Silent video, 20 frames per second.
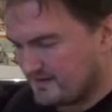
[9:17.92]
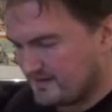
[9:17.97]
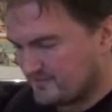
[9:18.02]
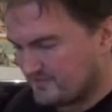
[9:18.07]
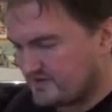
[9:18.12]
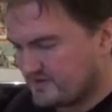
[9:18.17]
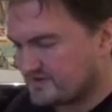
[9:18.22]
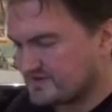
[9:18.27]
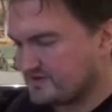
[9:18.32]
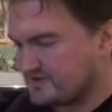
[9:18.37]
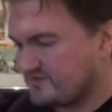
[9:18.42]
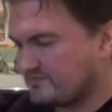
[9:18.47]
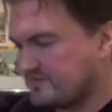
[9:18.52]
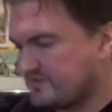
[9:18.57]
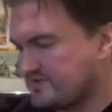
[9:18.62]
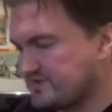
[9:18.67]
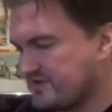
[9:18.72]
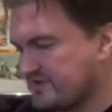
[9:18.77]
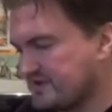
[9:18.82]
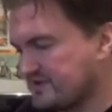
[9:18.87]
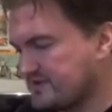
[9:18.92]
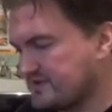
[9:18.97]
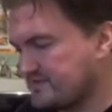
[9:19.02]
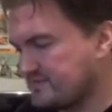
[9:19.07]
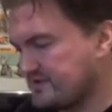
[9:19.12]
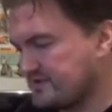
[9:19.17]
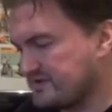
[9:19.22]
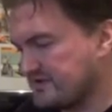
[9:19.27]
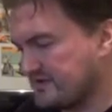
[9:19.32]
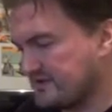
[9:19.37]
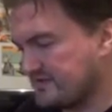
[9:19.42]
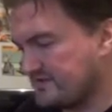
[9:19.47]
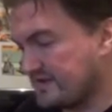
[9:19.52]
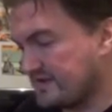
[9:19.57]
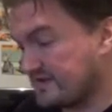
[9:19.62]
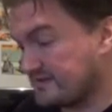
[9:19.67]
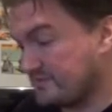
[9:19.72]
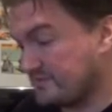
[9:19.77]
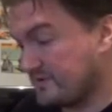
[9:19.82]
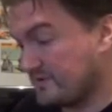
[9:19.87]
Practical Magic, the special
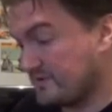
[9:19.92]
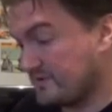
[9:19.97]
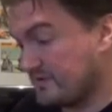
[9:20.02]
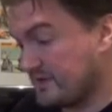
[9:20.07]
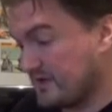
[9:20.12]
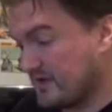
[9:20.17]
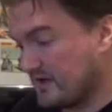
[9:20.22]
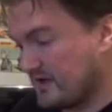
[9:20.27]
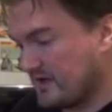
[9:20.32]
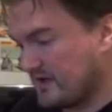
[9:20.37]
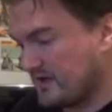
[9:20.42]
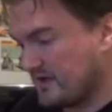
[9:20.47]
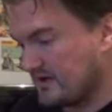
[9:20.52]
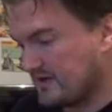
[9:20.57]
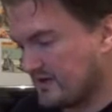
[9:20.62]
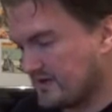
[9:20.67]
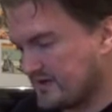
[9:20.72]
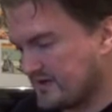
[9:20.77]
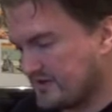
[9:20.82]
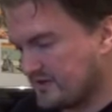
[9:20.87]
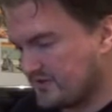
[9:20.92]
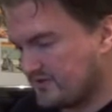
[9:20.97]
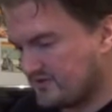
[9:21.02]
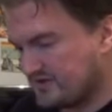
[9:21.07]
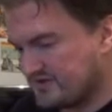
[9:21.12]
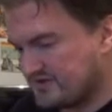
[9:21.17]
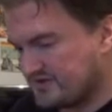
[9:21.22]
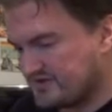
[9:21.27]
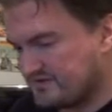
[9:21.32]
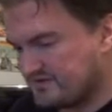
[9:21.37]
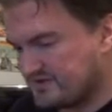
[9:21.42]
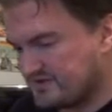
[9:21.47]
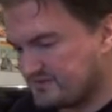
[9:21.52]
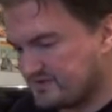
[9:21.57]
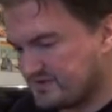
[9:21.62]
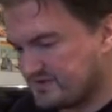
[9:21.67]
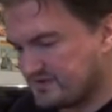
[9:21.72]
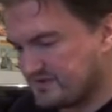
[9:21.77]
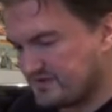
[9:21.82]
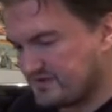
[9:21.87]
effect pod, a look at the creation of the
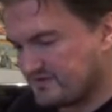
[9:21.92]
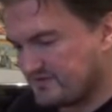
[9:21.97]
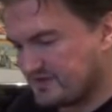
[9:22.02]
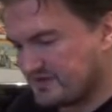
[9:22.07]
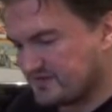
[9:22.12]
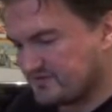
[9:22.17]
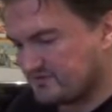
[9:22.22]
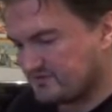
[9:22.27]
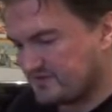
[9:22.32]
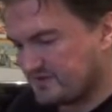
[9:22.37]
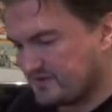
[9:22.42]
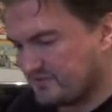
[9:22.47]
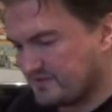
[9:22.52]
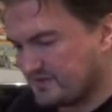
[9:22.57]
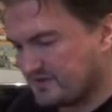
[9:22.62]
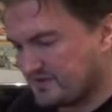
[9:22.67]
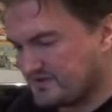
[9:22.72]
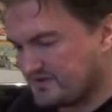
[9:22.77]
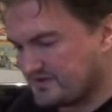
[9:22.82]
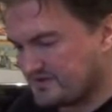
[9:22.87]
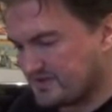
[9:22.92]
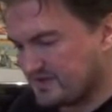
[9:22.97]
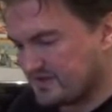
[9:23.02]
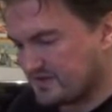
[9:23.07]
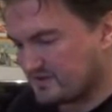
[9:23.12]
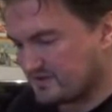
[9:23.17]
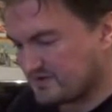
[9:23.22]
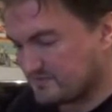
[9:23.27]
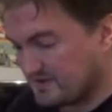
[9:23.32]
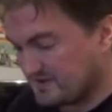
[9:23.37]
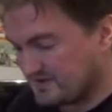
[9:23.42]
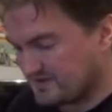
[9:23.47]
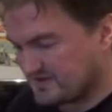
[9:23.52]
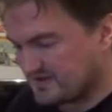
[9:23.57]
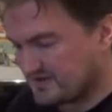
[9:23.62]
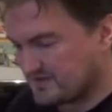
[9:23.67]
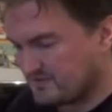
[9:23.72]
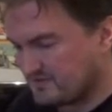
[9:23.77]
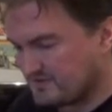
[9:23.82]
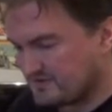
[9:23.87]
special effects from the opening space
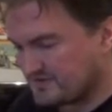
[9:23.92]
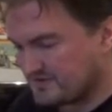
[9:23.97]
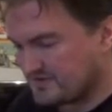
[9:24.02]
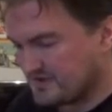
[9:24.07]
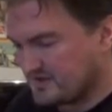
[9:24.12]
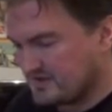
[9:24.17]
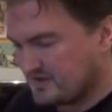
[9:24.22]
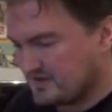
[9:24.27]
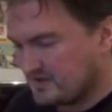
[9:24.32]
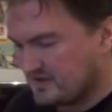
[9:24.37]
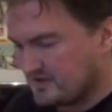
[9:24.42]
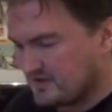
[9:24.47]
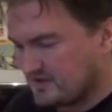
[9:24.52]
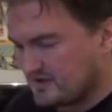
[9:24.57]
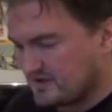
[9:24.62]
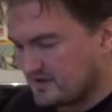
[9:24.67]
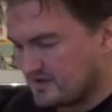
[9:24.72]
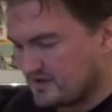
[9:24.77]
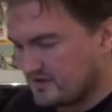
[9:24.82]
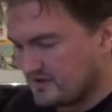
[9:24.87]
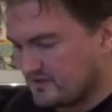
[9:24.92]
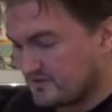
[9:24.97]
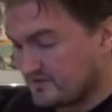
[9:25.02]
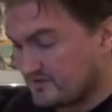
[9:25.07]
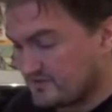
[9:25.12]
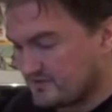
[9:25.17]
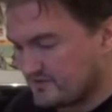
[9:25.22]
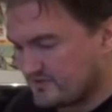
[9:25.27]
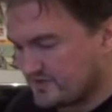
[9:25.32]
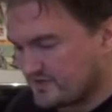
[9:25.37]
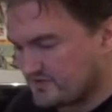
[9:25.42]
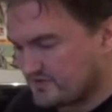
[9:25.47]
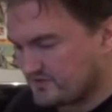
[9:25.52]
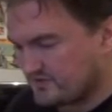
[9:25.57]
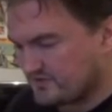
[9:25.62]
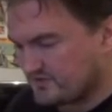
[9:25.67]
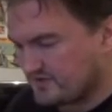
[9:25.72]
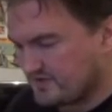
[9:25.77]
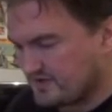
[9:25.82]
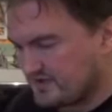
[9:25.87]
sequence, original
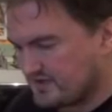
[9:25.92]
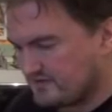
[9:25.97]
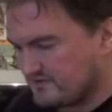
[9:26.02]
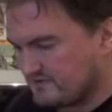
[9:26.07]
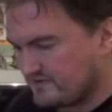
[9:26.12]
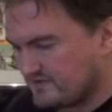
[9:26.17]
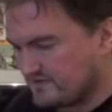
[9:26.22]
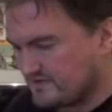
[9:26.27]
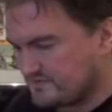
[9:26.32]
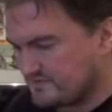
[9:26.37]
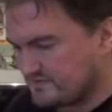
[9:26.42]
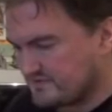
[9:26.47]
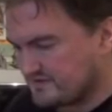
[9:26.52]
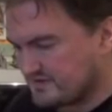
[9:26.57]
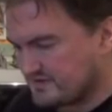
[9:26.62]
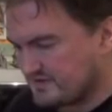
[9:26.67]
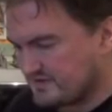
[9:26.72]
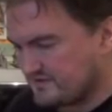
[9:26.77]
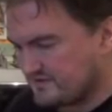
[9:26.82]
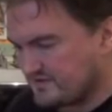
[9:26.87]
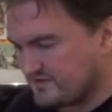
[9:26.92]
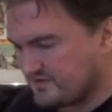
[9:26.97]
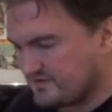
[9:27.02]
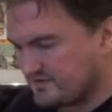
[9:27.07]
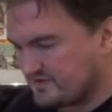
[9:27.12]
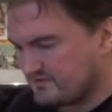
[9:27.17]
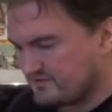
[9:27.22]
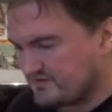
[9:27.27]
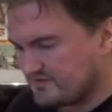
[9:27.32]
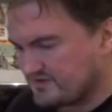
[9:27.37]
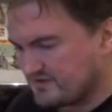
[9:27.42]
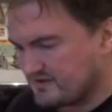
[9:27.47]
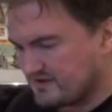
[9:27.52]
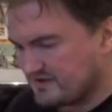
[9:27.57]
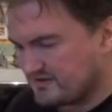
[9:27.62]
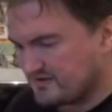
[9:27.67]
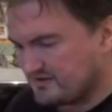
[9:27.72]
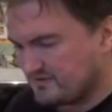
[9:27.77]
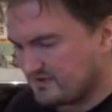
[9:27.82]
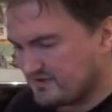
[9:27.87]
theatrical trailer, reversible sleeve featuring original
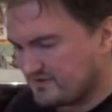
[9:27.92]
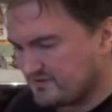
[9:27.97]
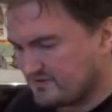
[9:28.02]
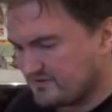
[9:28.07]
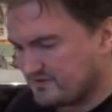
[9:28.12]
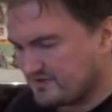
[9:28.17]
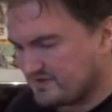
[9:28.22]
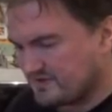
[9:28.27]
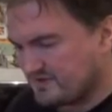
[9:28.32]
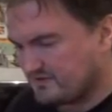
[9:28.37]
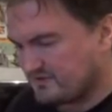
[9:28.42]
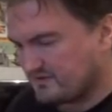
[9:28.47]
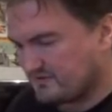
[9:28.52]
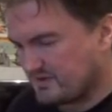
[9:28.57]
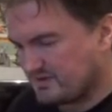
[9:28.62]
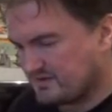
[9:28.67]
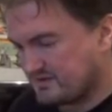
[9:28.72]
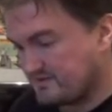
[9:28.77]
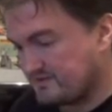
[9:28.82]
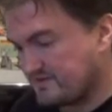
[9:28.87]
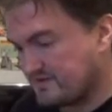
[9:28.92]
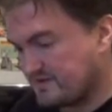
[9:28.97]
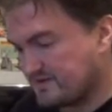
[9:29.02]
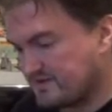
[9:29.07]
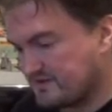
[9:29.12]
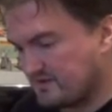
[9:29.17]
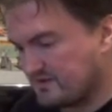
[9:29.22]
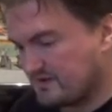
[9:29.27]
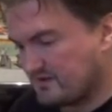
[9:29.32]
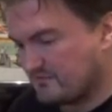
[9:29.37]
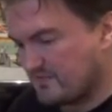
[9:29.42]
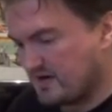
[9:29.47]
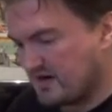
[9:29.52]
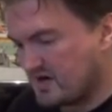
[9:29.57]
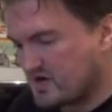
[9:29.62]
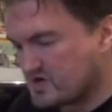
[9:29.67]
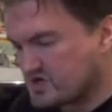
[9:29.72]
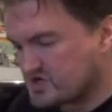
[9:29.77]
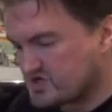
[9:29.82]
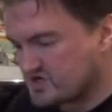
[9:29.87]
and newly commissioned artwork by Nathaniel
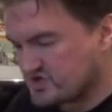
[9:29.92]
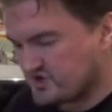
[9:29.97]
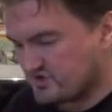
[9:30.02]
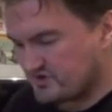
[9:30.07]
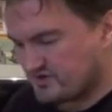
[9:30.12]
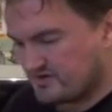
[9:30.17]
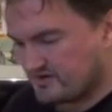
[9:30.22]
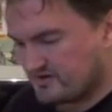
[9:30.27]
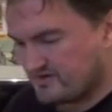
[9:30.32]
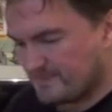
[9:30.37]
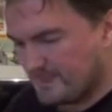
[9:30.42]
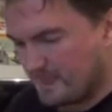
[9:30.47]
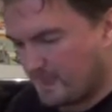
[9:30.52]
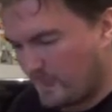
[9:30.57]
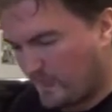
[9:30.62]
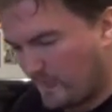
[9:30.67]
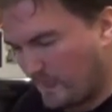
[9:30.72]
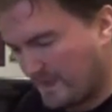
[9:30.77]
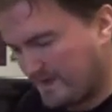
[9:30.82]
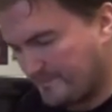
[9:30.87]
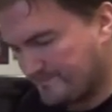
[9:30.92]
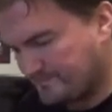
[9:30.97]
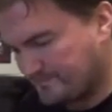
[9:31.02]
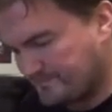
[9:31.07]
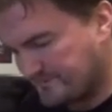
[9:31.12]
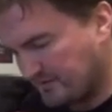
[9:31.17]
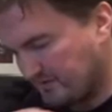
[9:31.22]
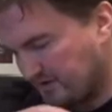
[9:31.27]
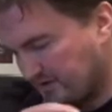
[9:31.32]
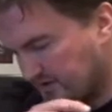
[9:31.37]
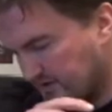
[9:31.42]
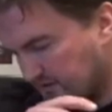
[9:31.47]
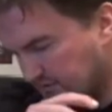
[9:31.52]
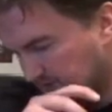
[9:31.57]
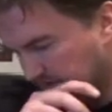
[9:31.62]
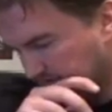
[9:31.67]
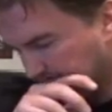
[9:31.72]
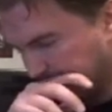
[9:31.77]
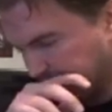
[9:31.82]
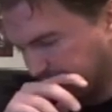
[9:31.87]
Marsh. Okay,
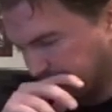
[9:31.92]
great.